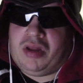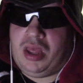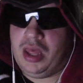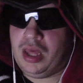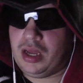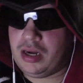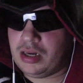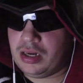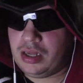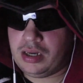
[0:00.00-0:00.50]
I
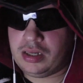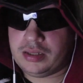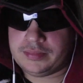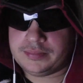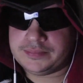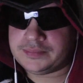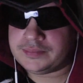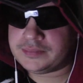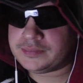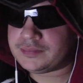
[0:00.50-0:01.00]
don't
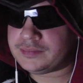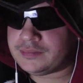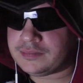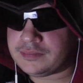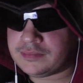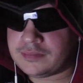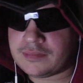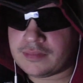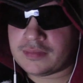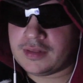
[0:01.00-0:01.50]
know.
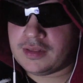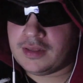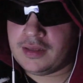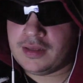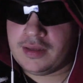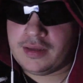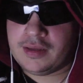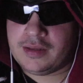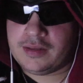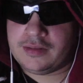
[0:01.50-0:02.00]

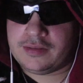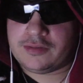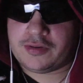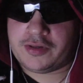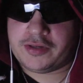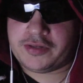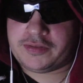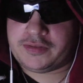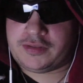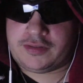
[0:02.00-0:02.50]

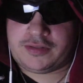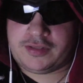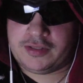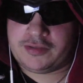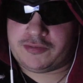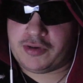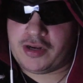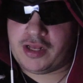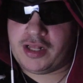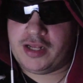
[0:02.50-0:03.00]
Sort of, this
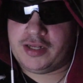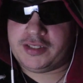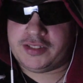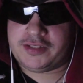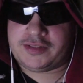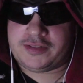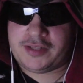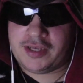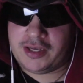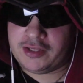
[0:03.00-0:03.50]
trailer
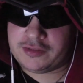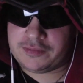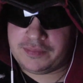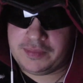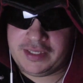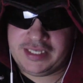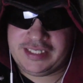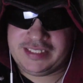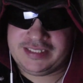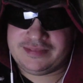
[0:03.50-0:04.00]
just tells
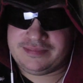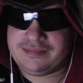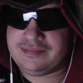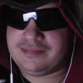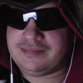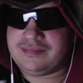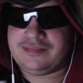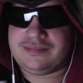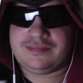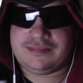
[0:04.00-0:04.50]
me
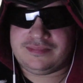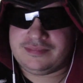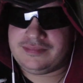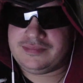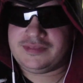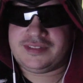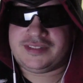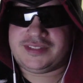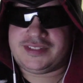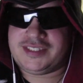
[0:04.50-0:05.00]

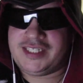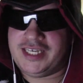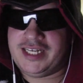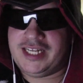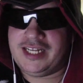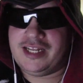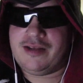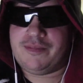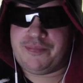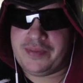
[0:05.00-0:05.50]

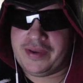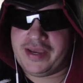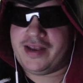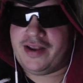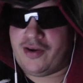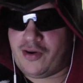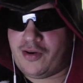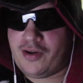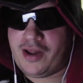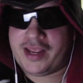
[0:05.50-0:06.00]
teeny little
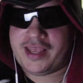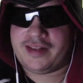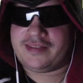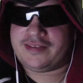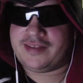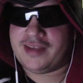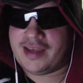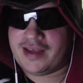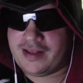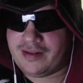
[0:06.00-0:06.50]
bit. All I can
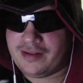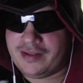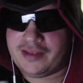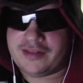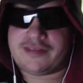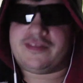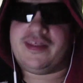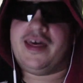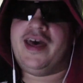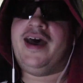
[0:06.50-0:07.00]
tell
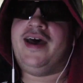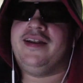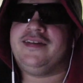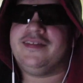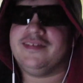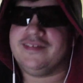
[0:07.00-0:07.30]
is that